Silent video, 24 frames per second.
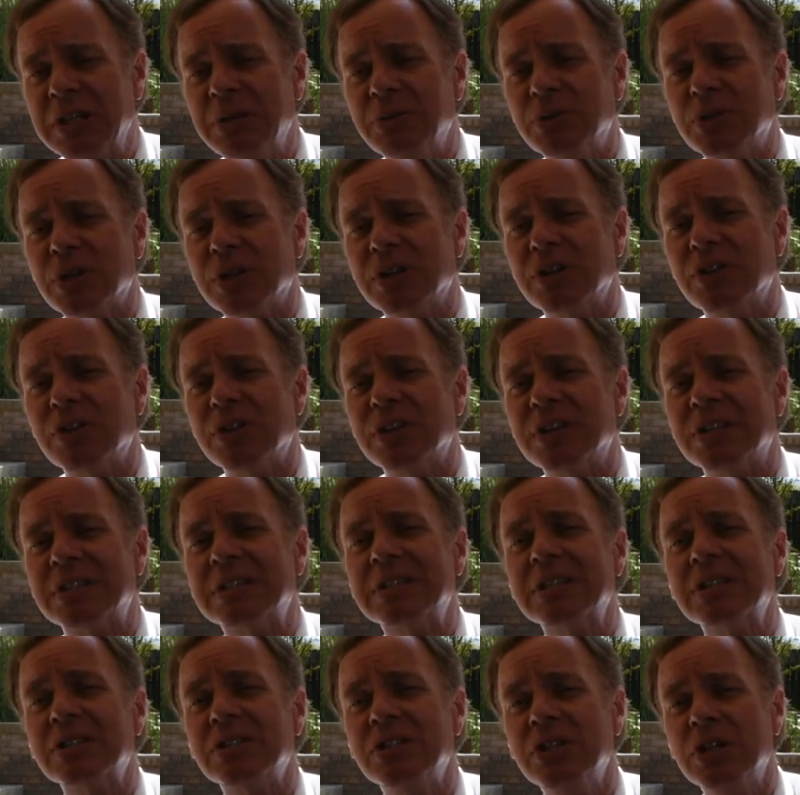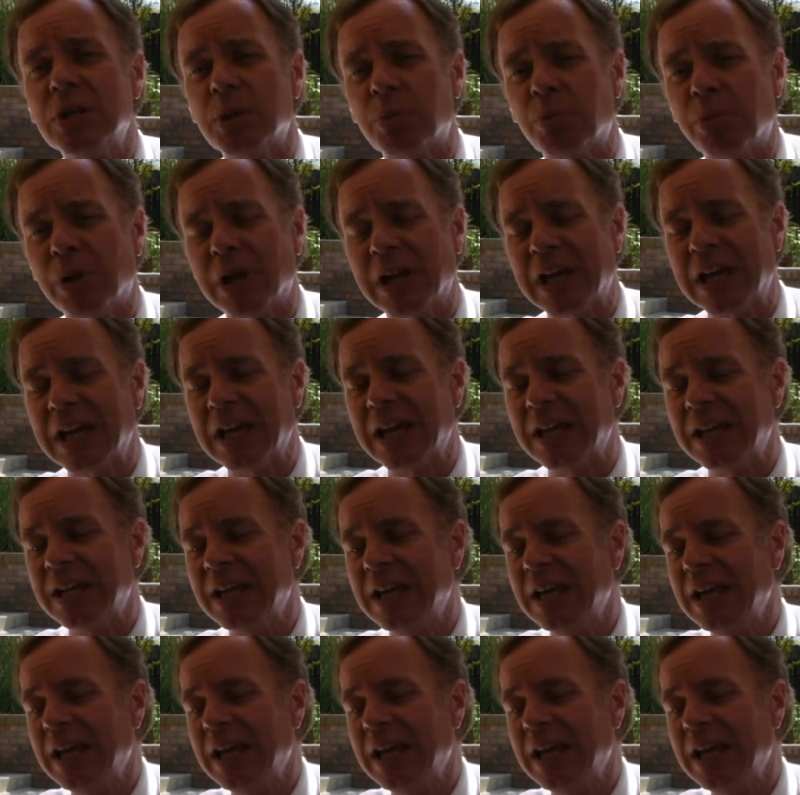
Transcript: He was under the six-year plan.